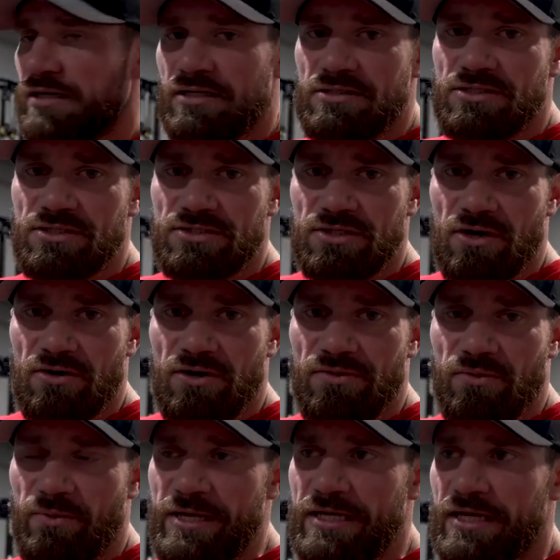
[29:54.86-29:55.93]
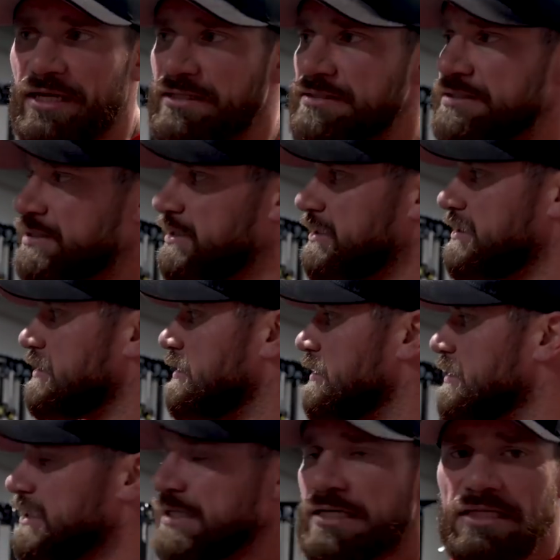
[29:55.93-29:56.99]
and a dessert on the weekends,
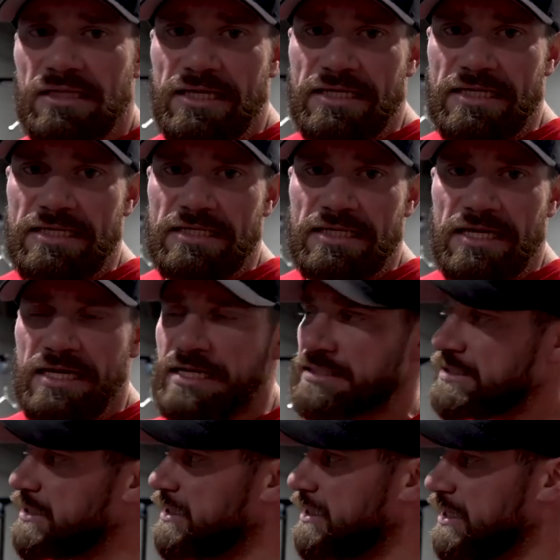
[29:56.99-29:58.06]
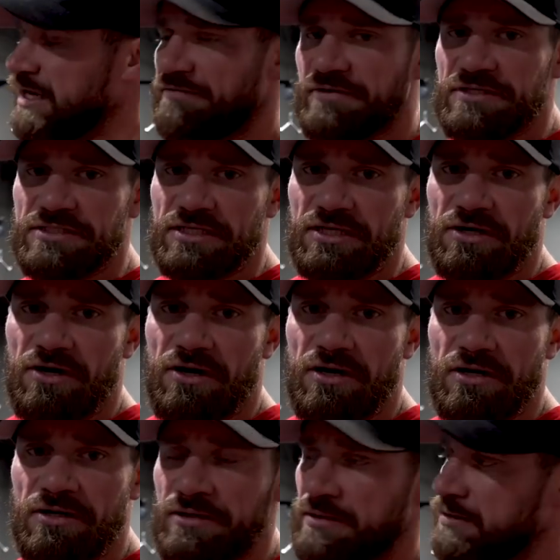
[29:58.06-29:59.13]
I like eating ass, having a
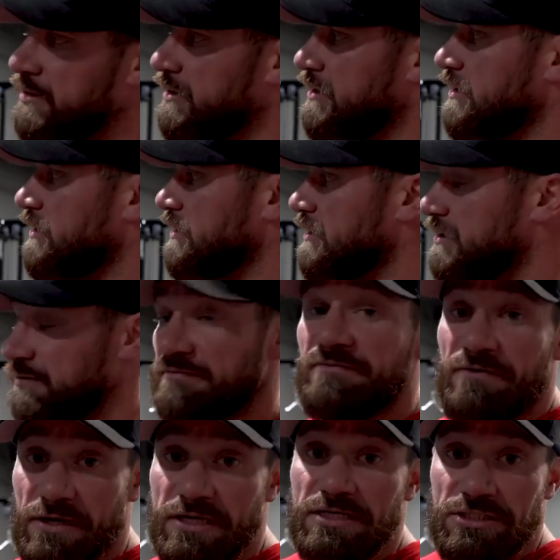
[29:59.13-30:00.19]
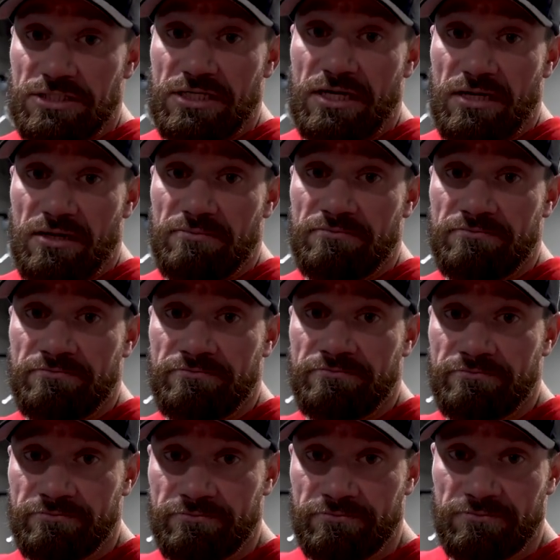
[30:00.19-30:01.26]
cigar, fucking shit up.
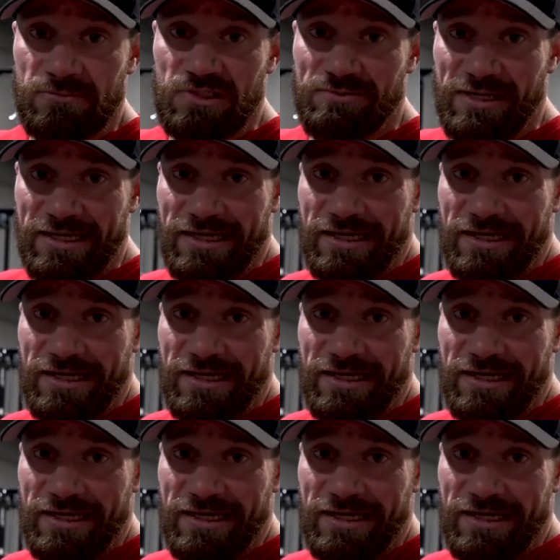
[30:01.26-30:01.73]
It's my